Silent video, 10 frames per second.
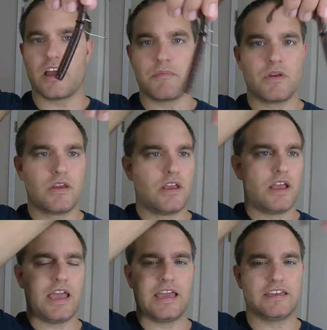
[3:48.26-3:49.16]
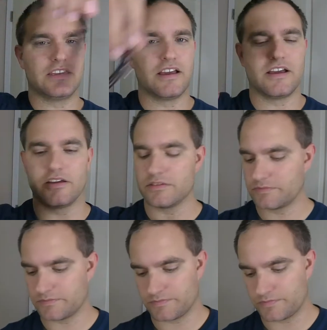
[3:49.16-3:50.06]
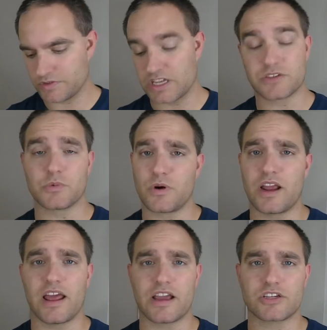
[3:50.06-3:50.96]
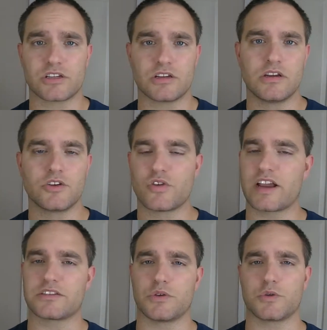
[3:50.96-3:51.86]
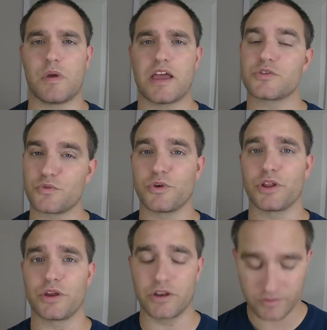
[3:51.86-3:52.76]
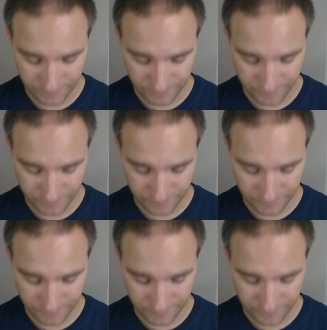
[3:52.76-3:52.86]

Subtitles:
up, and it's got some great action. Tracks those bass really good.